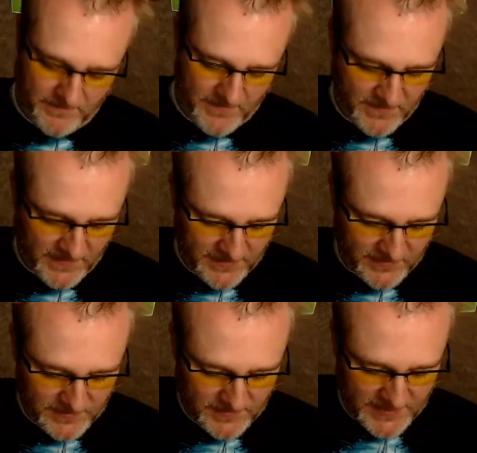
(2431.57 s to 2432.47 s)
I feel like
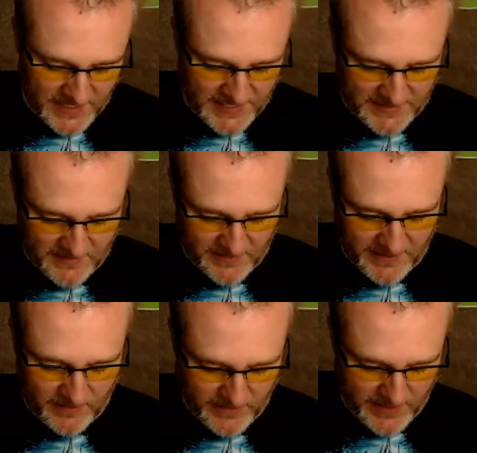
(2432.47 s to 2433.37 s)
there's some science here, but I
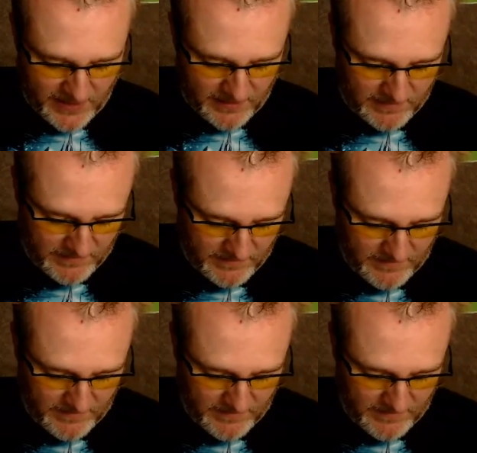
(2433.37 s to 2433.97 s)
don't care. It could